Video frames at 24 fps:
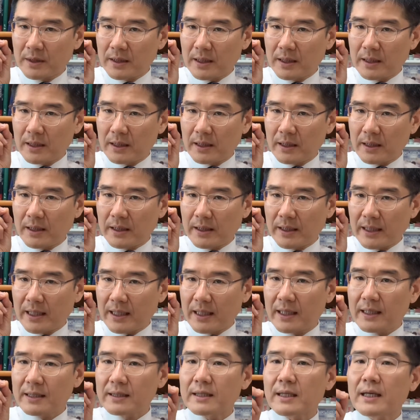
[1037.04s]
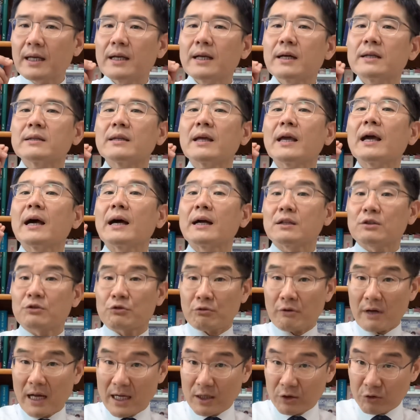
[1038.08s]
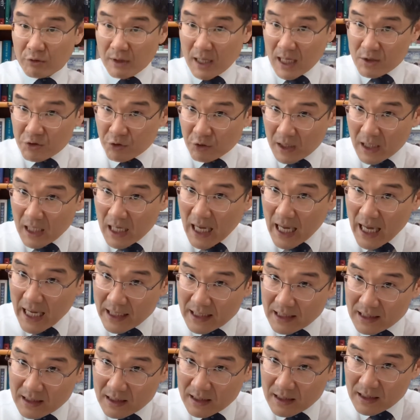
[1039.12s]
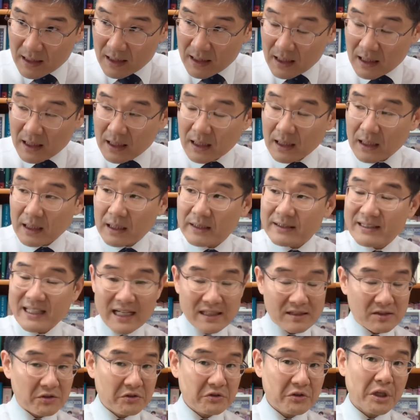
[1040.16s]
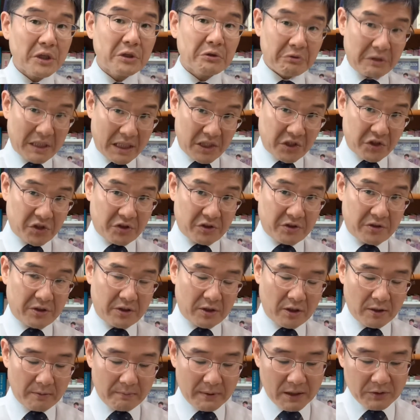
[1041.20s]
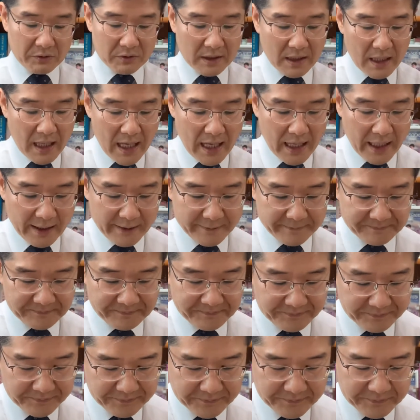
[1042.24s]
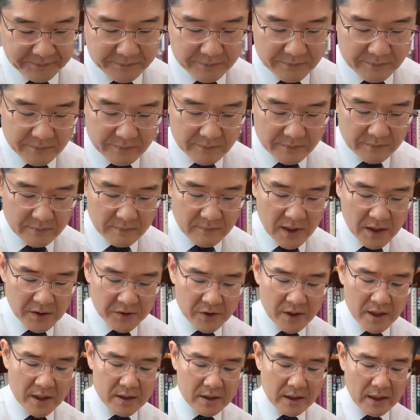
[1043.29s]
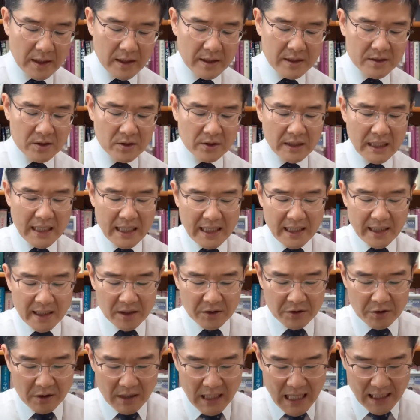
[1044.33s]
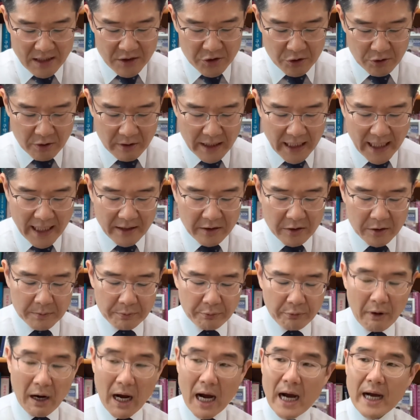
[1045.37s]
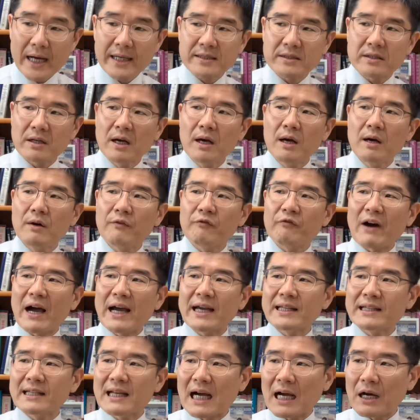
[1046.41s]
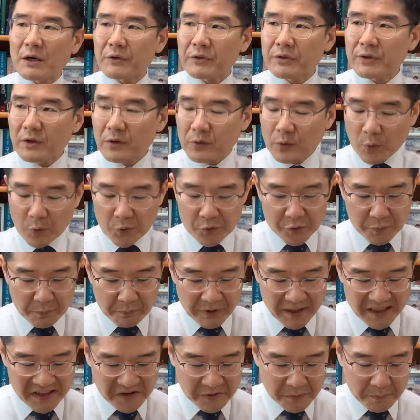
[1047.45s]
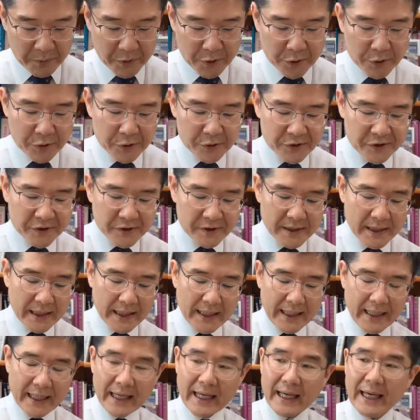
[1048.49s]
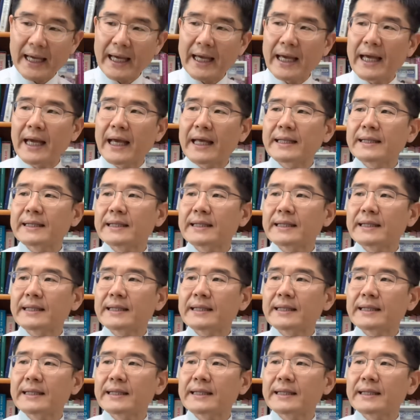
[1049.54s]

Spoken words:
and then they are trying to educate next generation about that. So it is an intellectual enterprise, find out those principles and